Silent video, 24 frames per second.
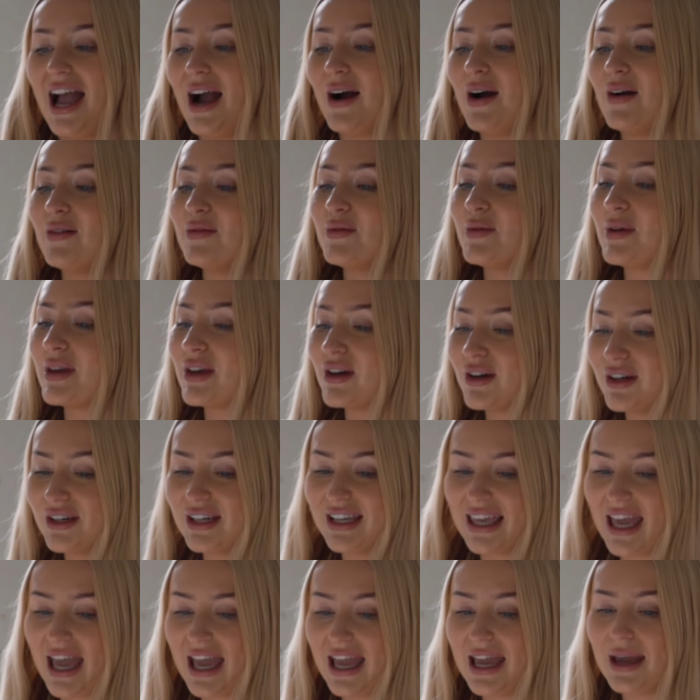However, we
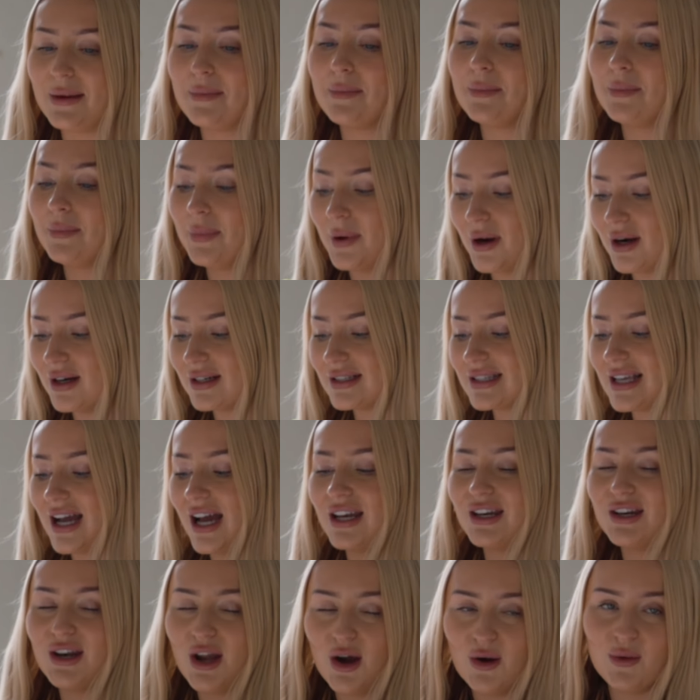couldn't get it, but I
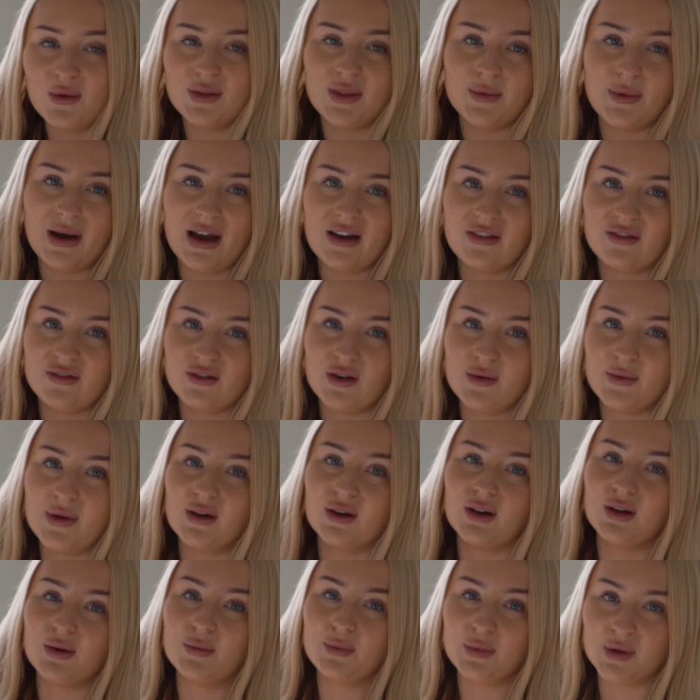know with the bathroom it
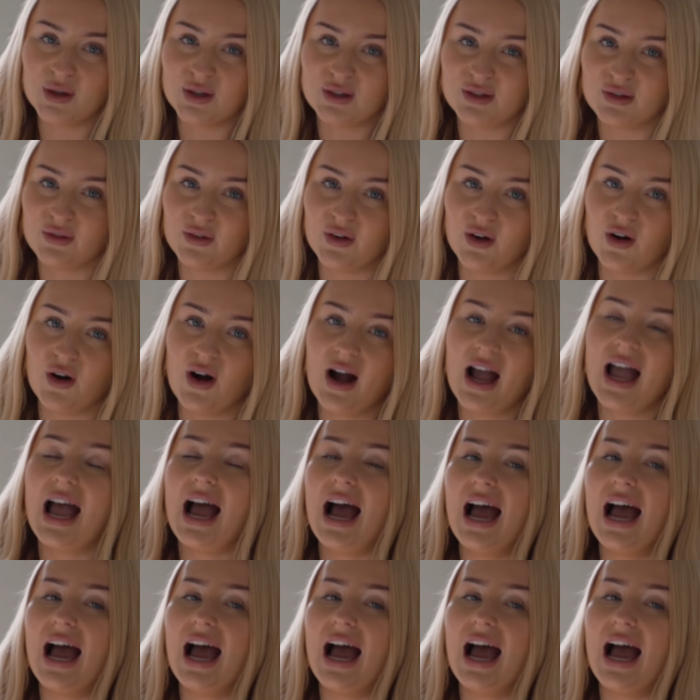would look beautiful,